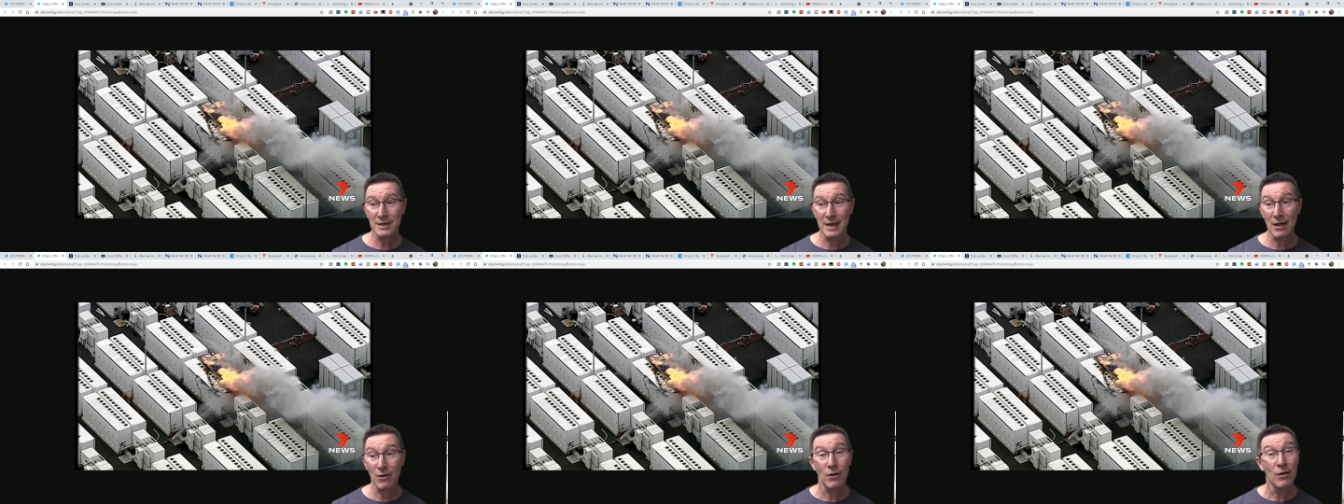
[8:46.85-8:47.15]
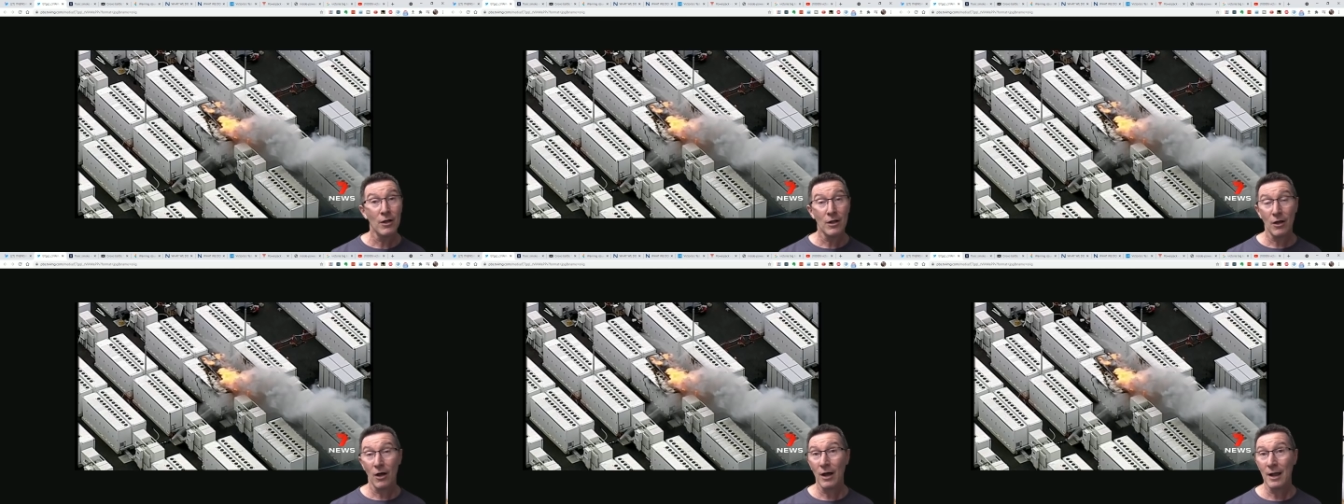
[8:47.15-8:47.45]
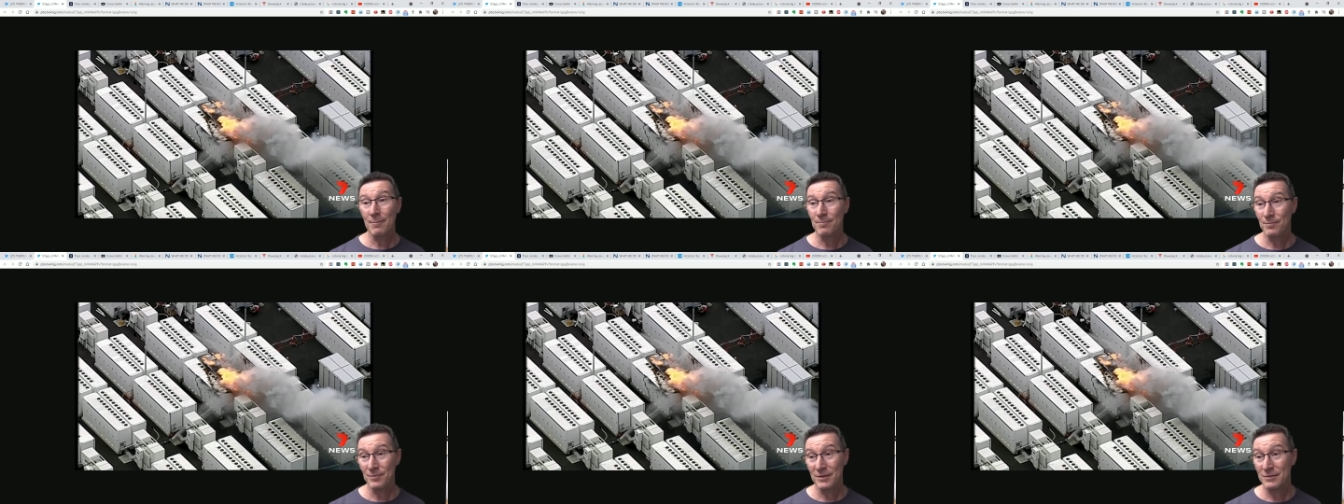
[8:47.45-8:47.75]
Now,
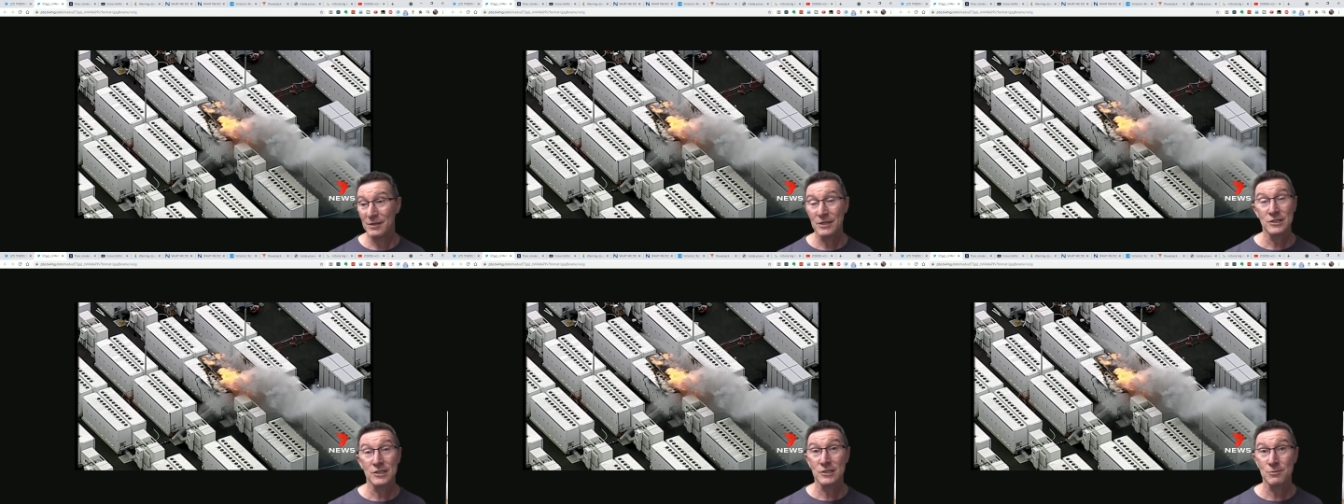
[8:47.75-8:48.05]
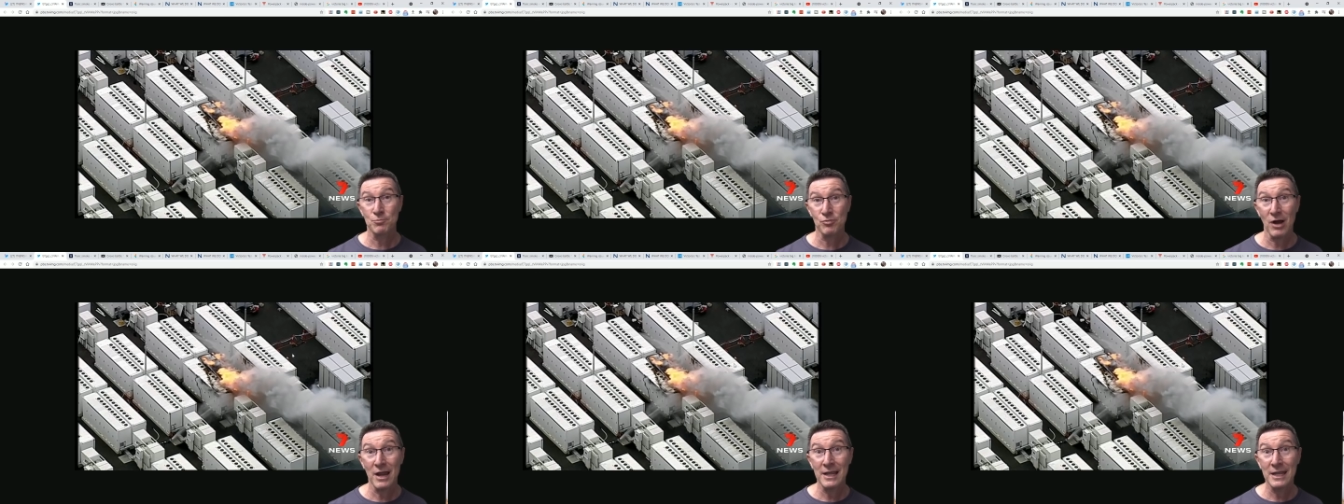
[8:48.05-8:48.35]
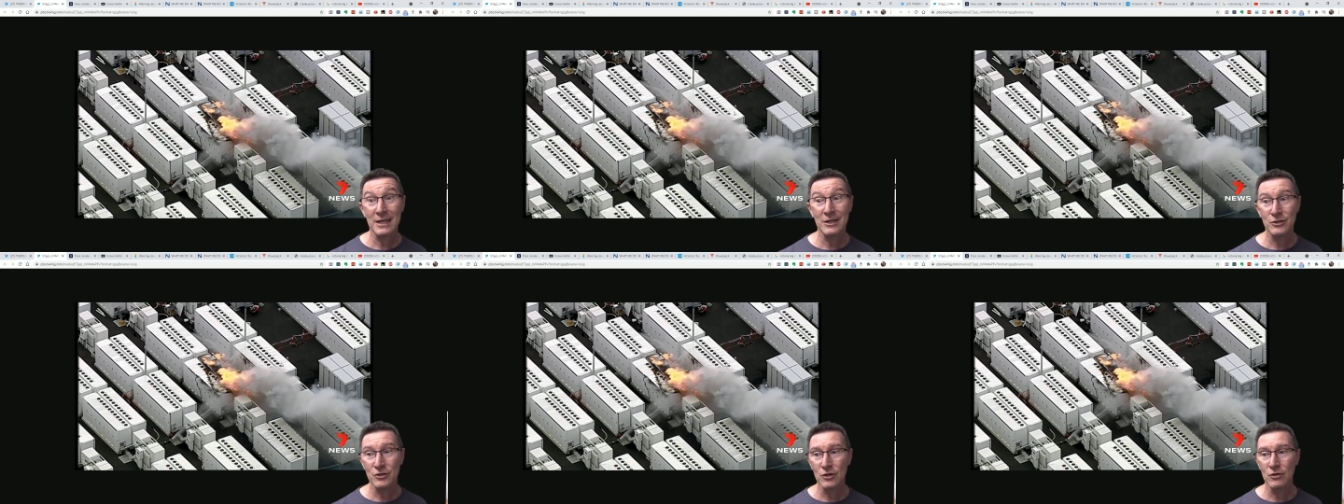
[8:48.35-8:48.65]
I, this is
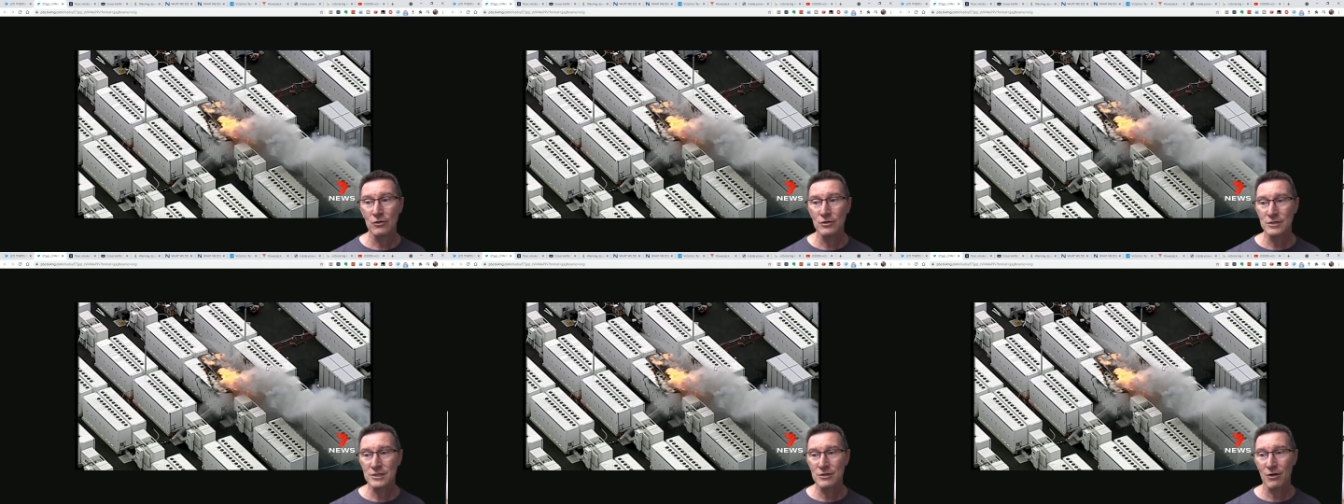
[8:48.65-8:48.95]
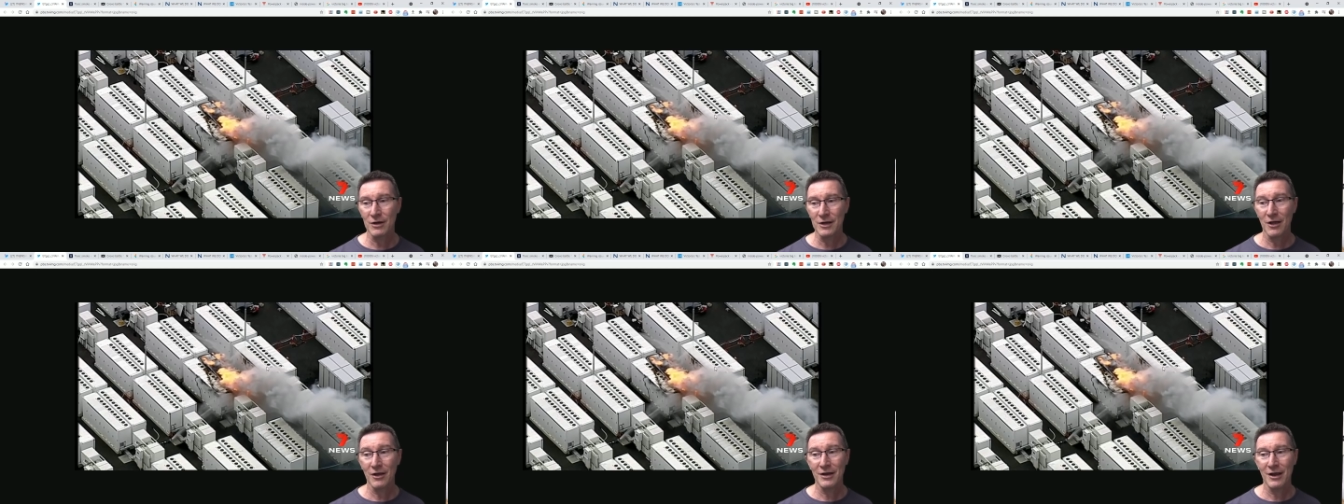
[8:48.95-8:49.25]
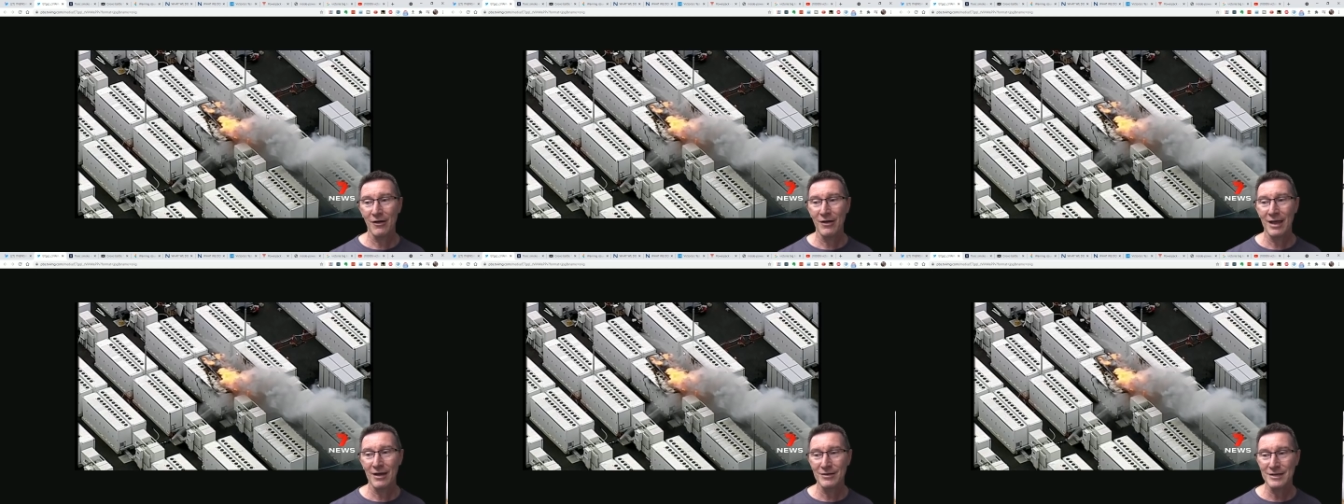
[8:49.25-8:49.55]
breaking news, so I don't
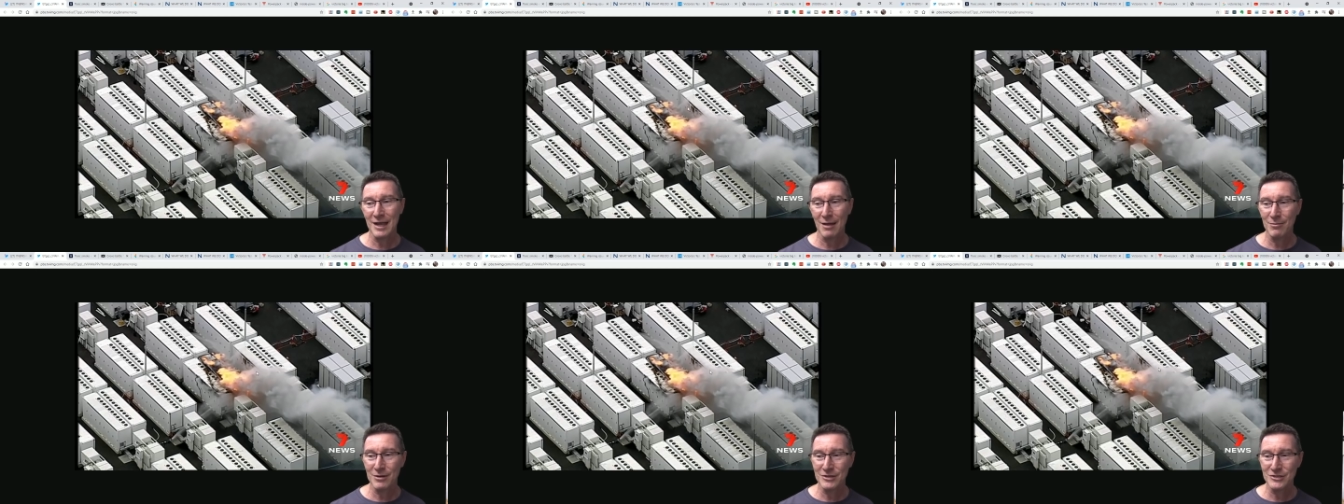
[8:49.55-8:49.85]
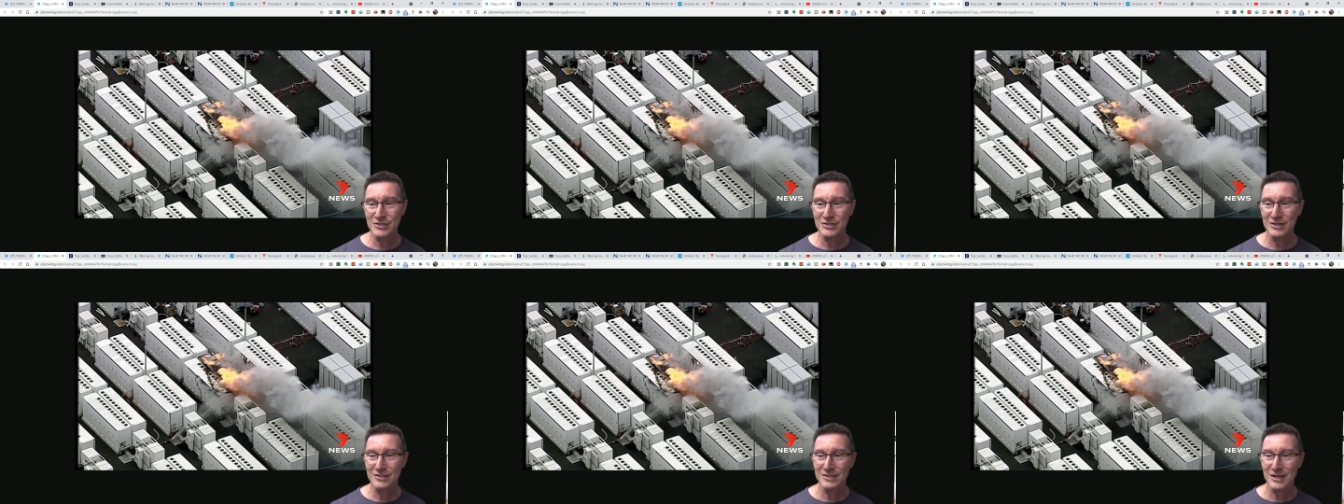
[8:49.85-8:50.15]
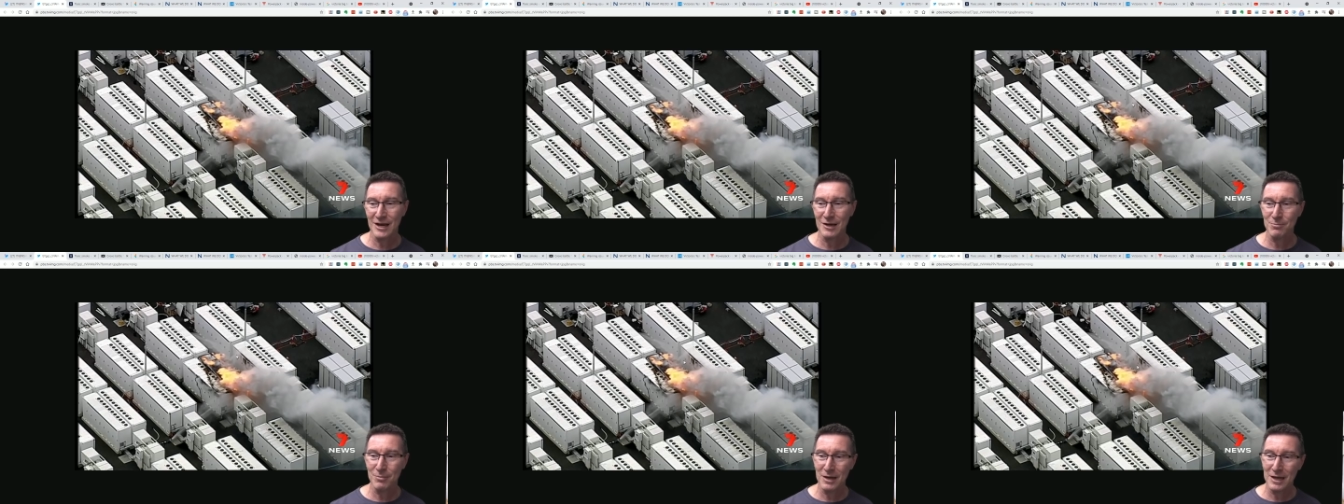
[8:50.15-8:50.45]
know how damaged it's
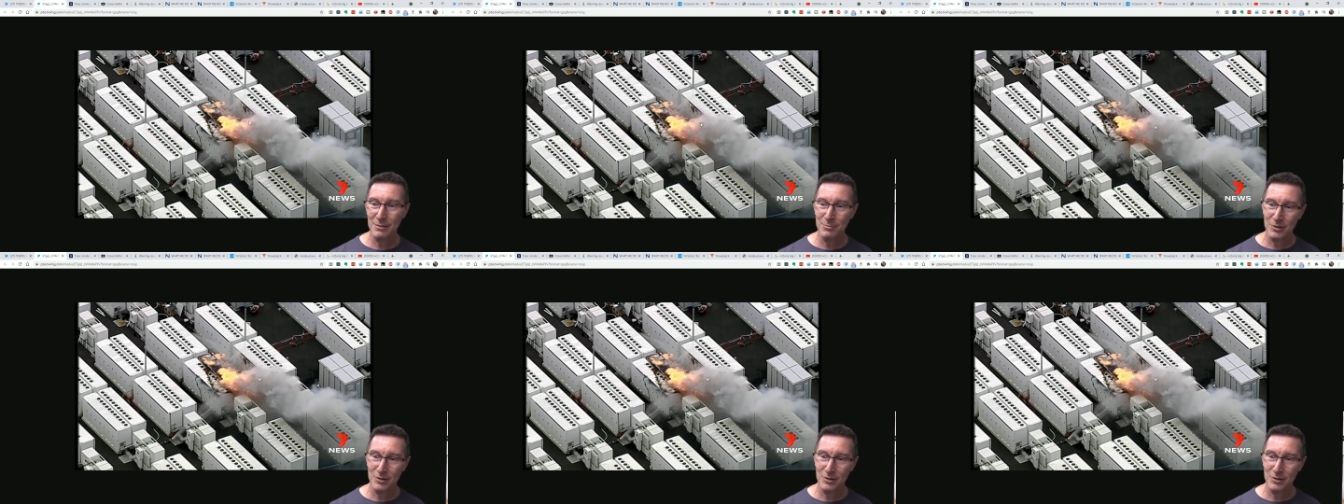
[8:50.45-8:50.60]
going to be.